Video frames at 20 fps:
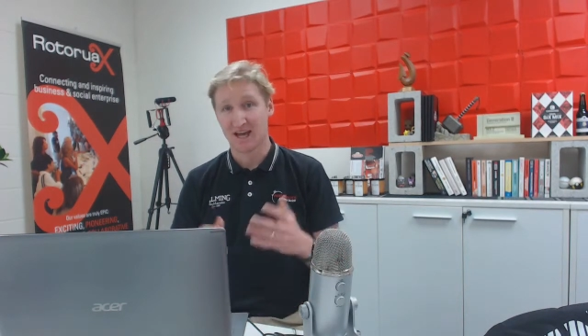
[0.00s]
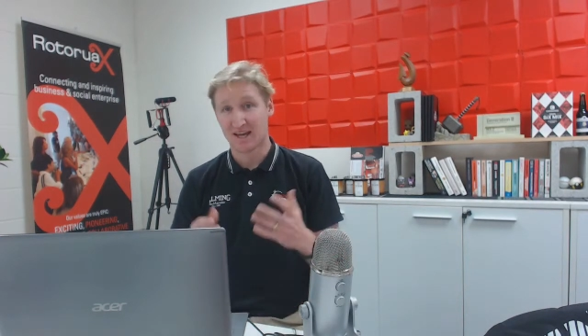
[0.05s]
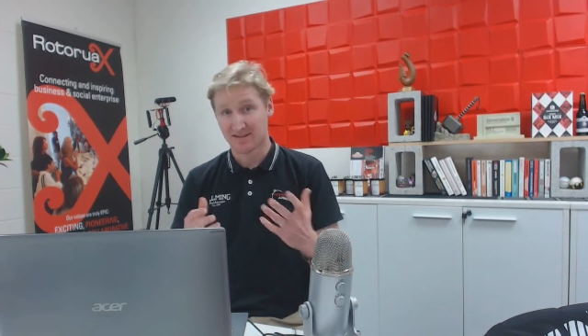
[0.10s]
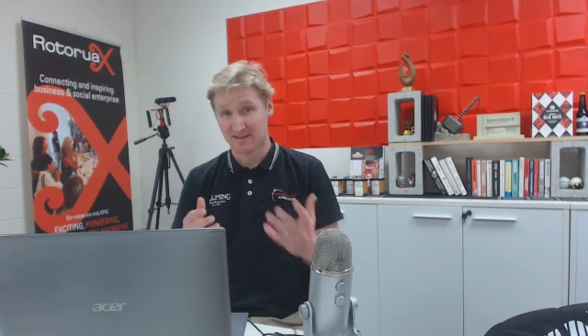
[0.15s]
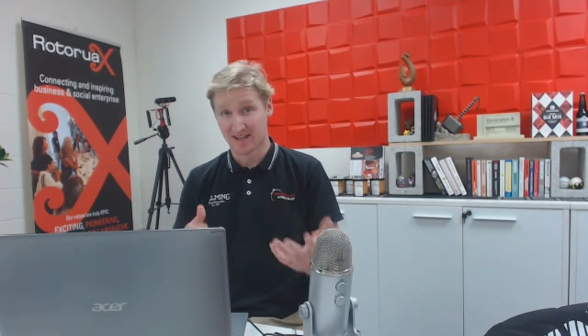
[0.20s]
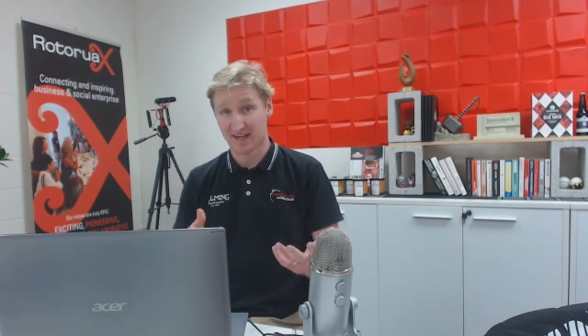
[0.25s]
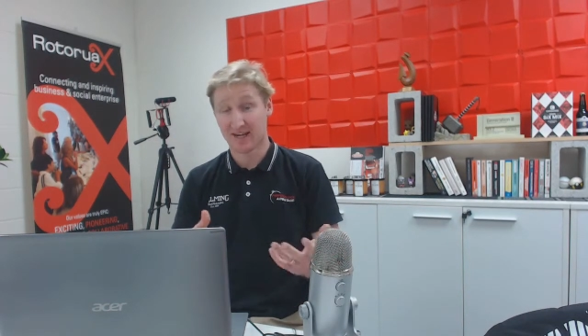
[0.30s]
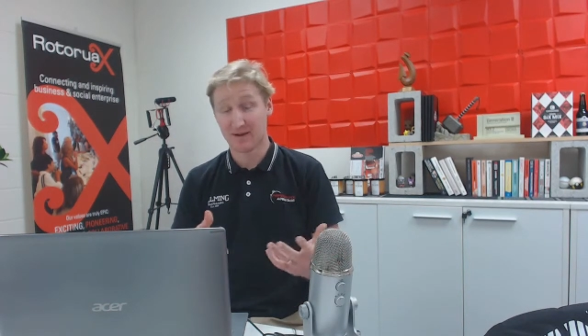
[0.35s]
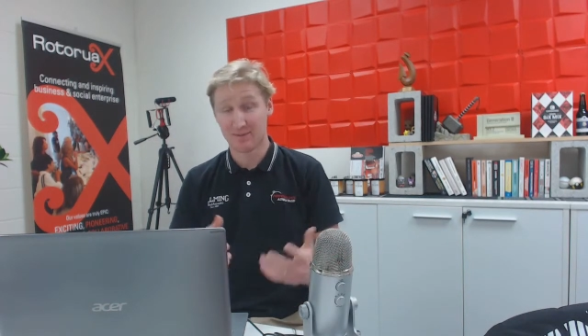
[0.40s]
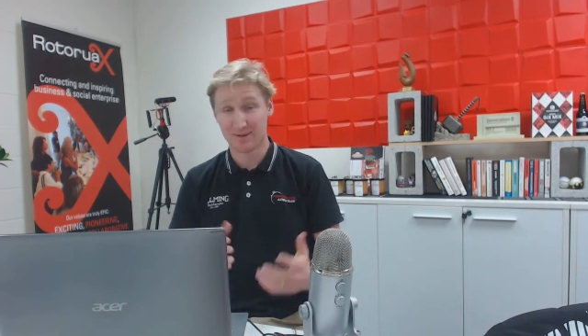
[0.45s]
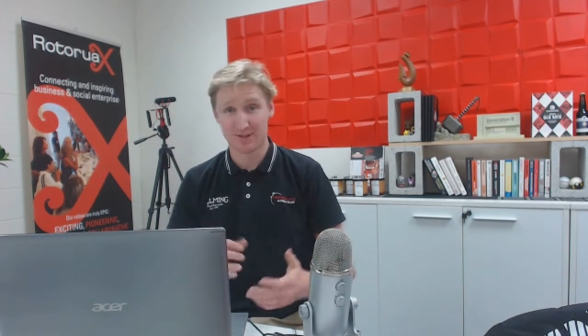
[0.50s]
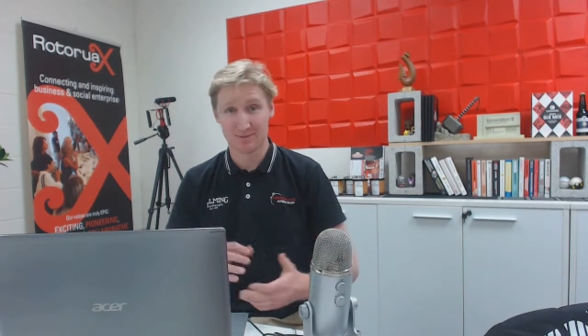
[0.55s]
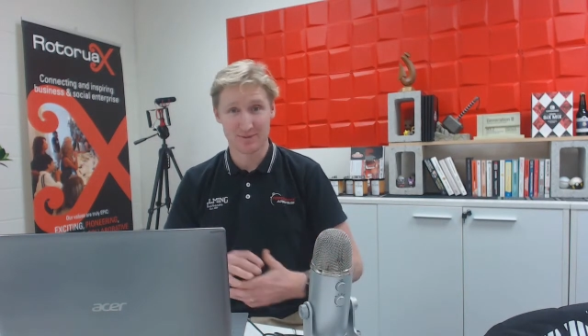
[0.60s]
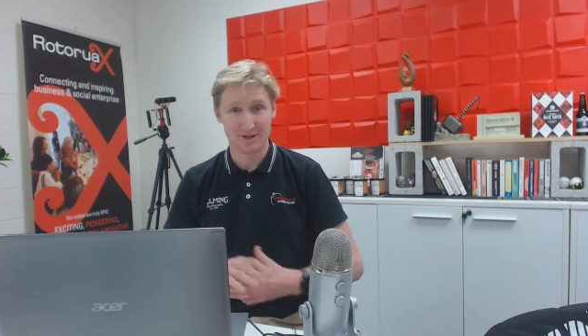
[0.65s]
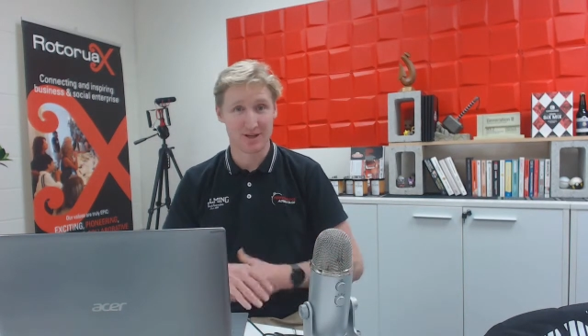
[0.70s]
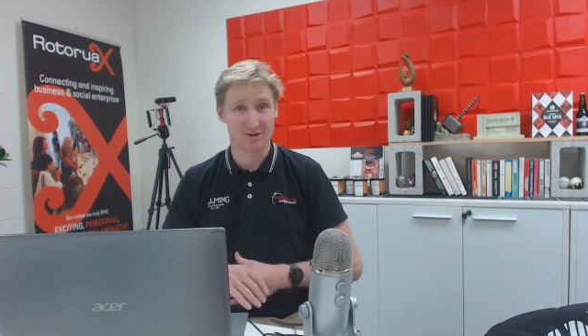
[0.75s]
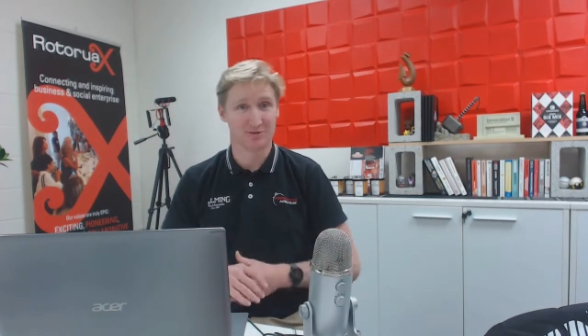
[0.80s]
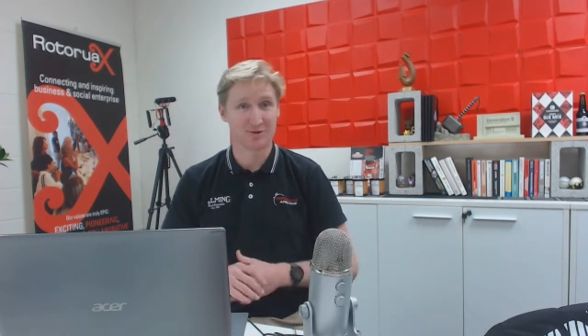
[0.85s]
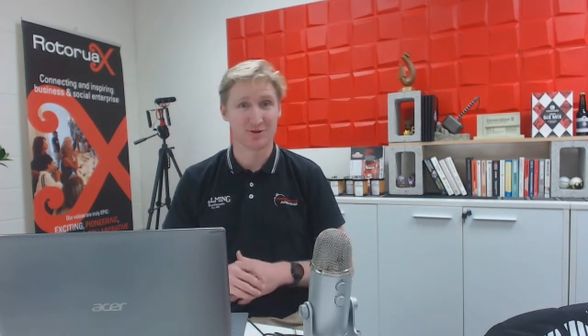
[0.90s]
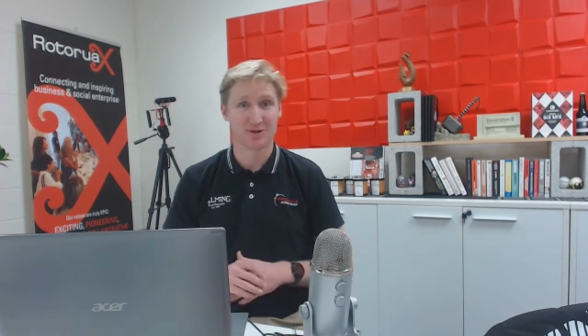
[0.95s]
That happened to me
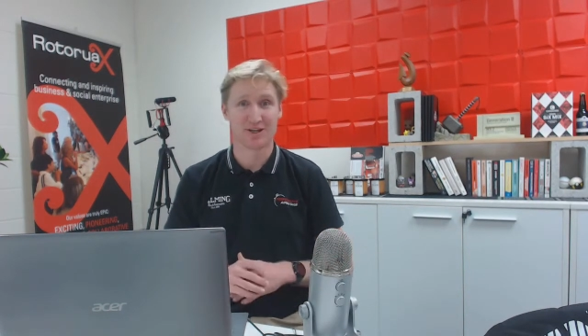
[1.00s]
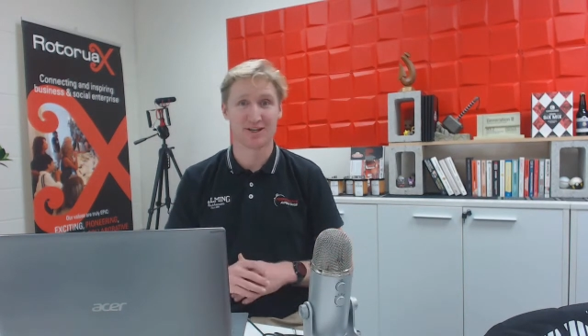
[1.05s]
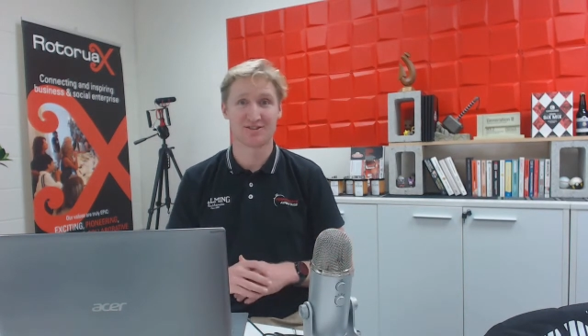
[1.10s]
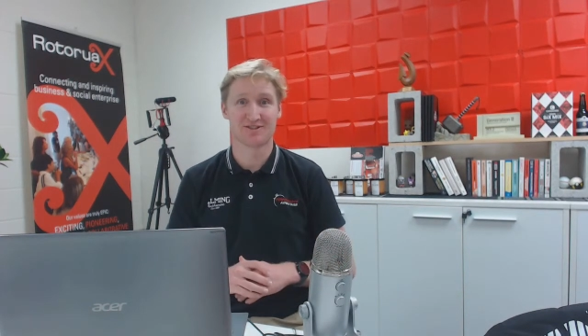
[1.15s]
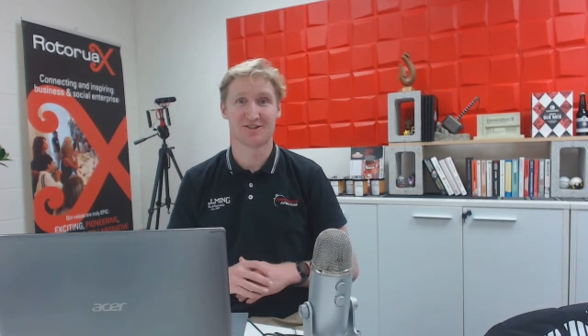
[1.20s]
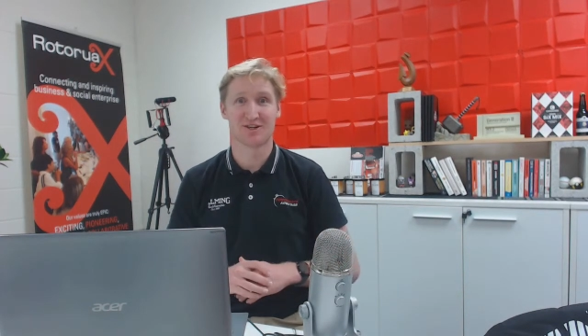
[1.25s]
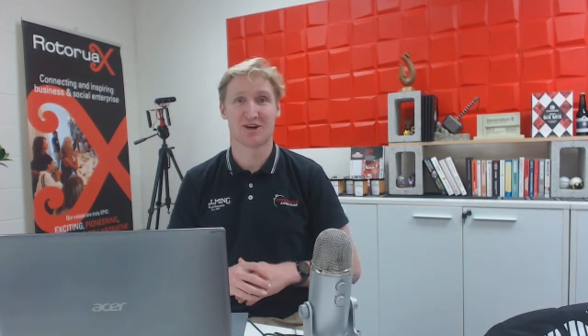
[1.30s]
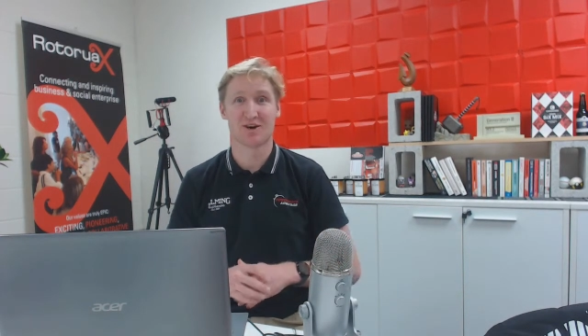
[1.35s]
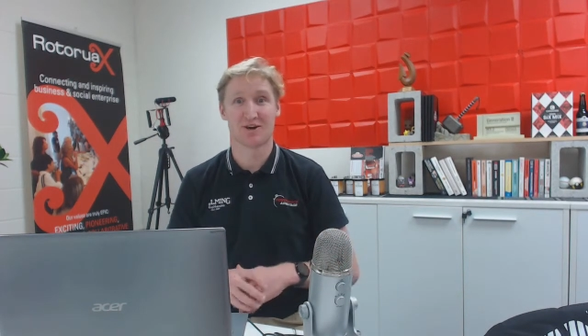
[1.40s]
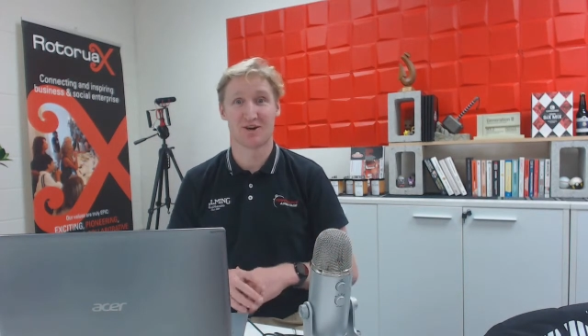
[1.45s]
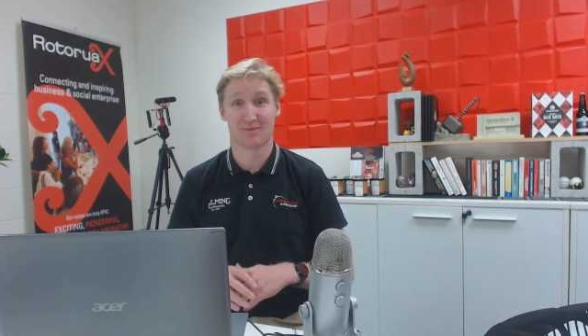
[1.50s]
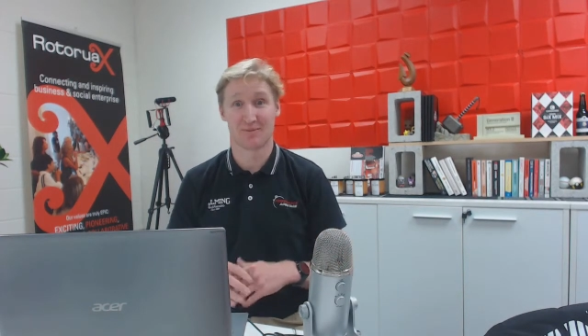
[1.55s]
a few years ago and it